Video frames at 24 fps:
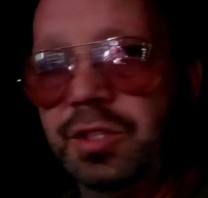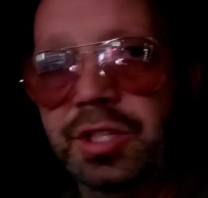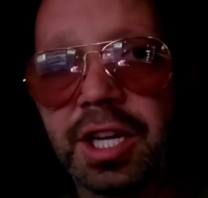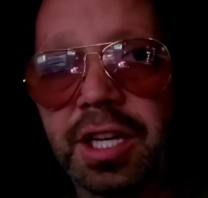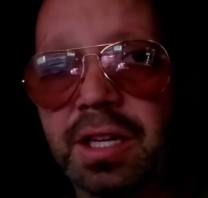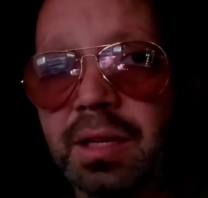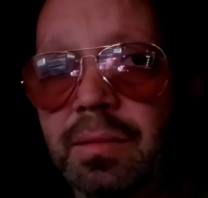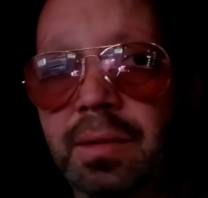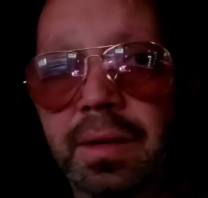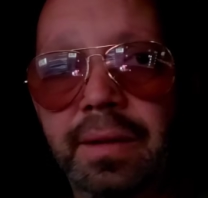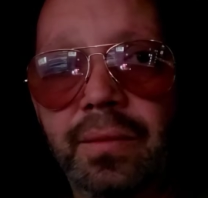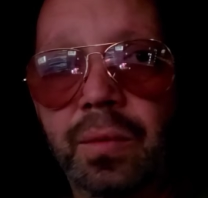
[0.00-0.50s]

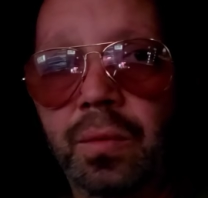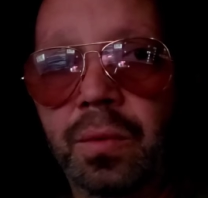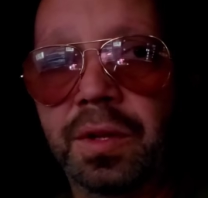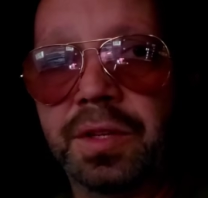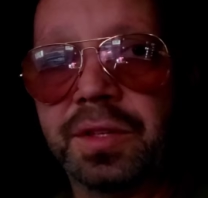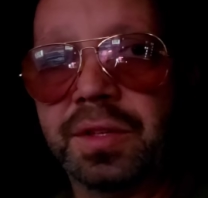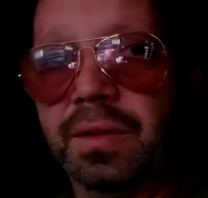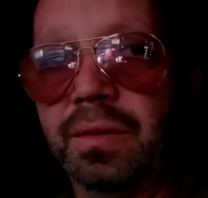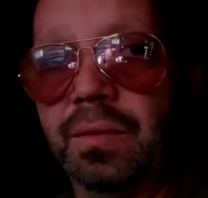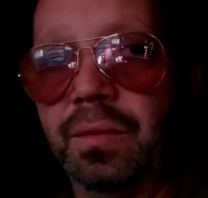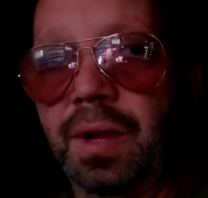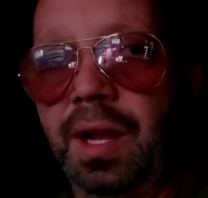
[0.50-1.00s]
check them every
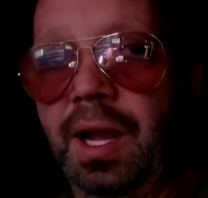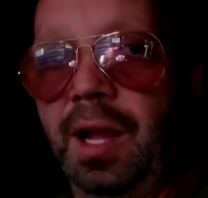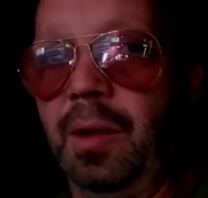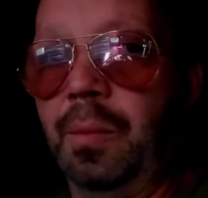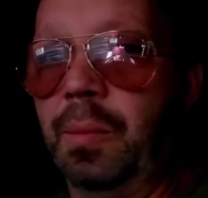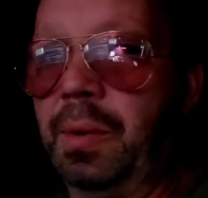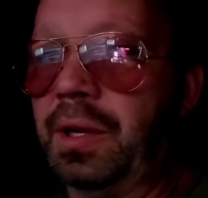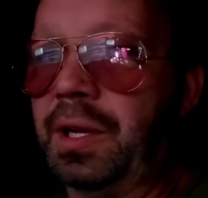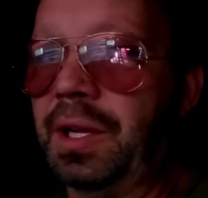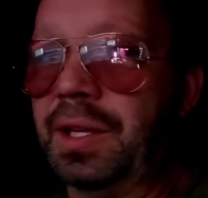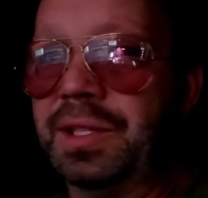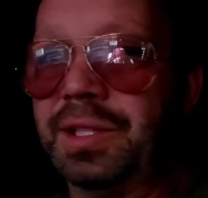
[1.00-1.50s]
once in a
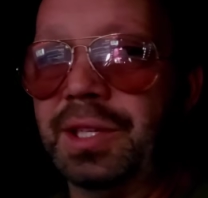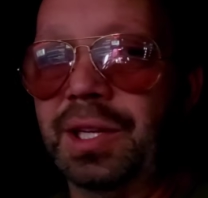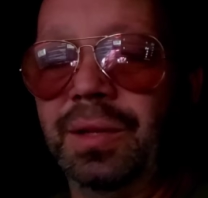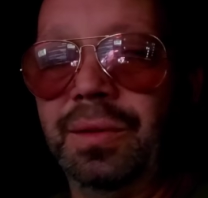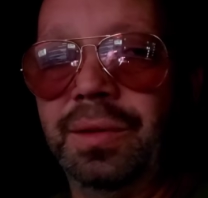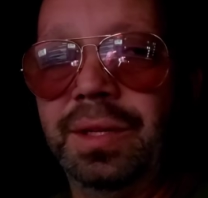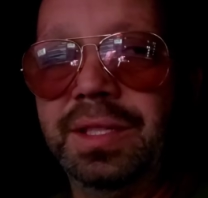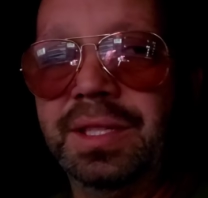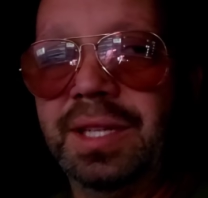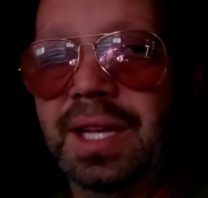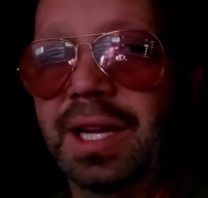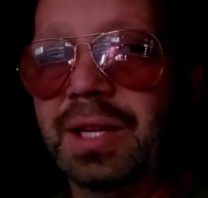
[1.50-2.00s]
while, because it
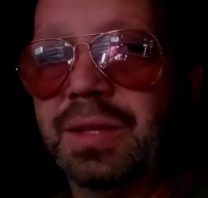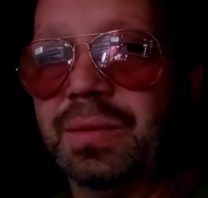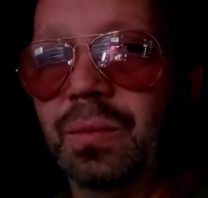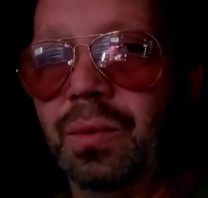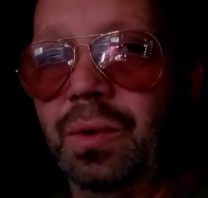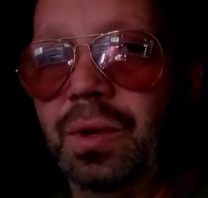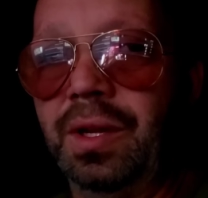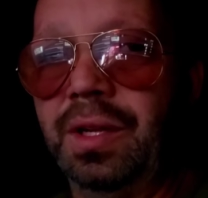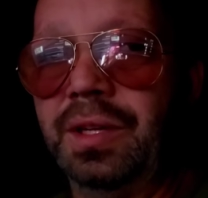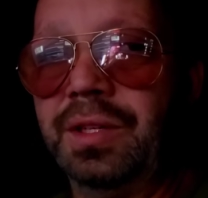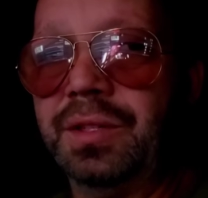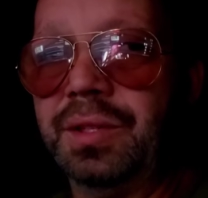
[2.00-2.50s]
only takes
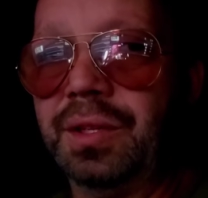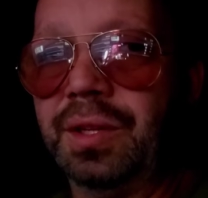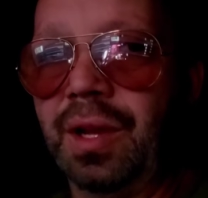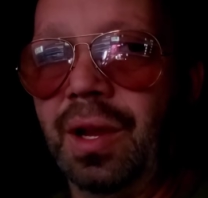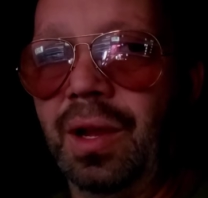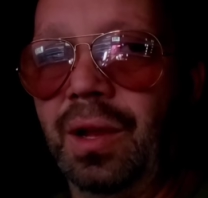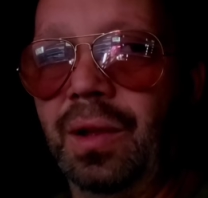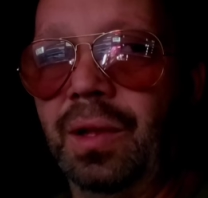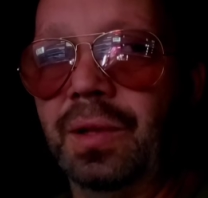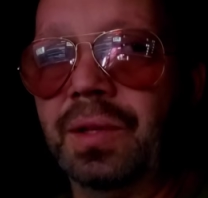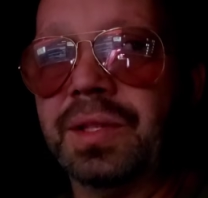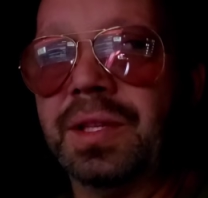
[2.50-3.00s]
one to
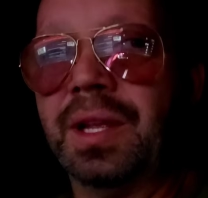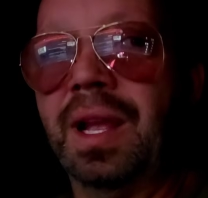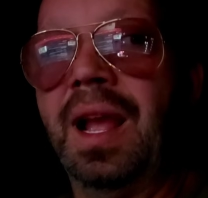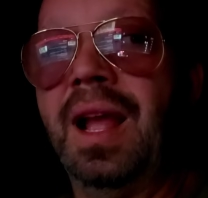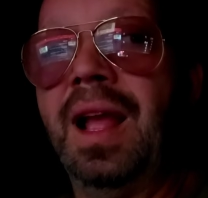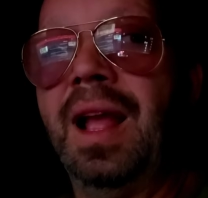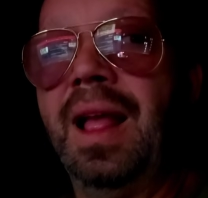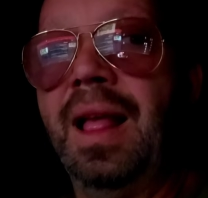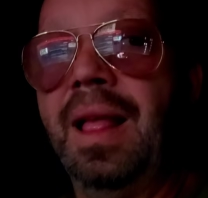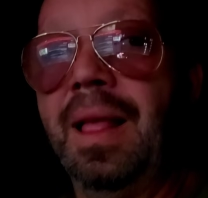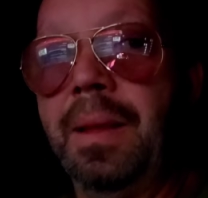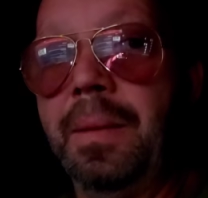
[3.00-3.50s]
cause
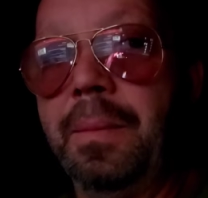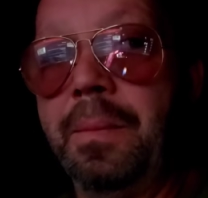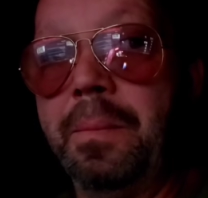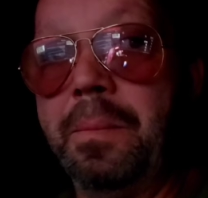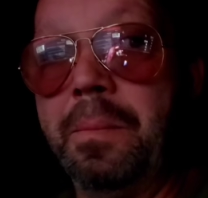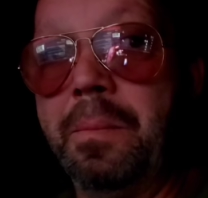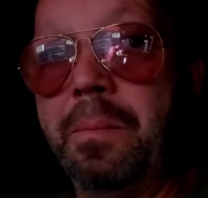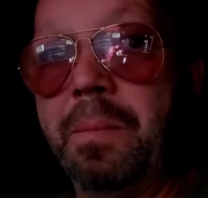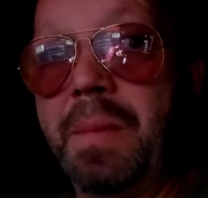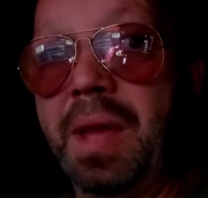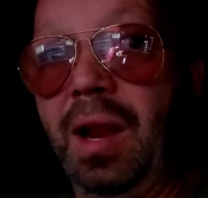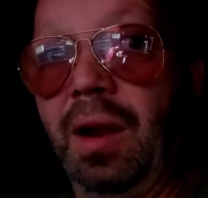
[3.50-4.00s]

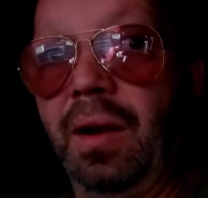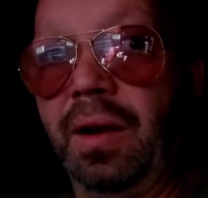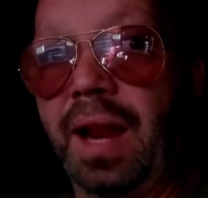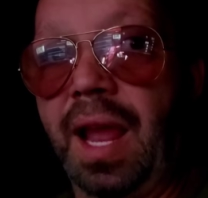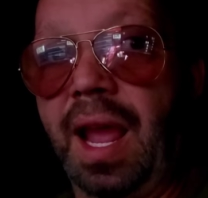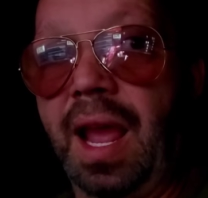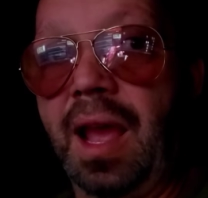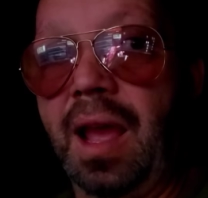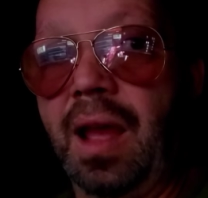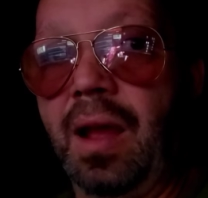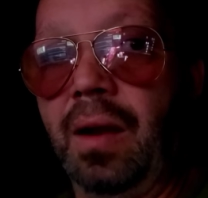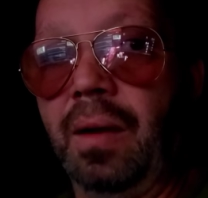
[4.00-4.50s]

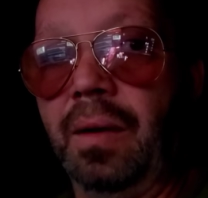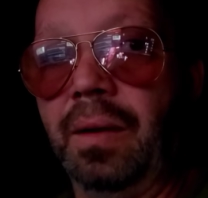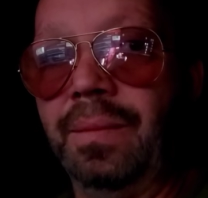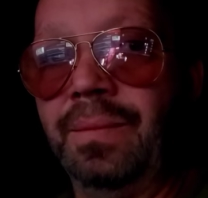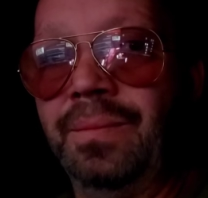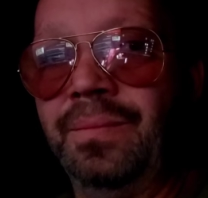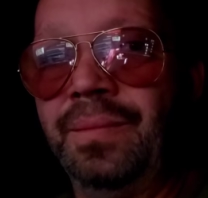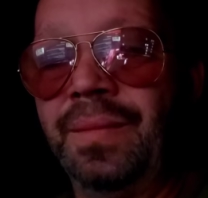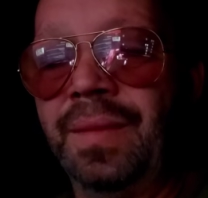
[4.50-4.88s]
meltdown.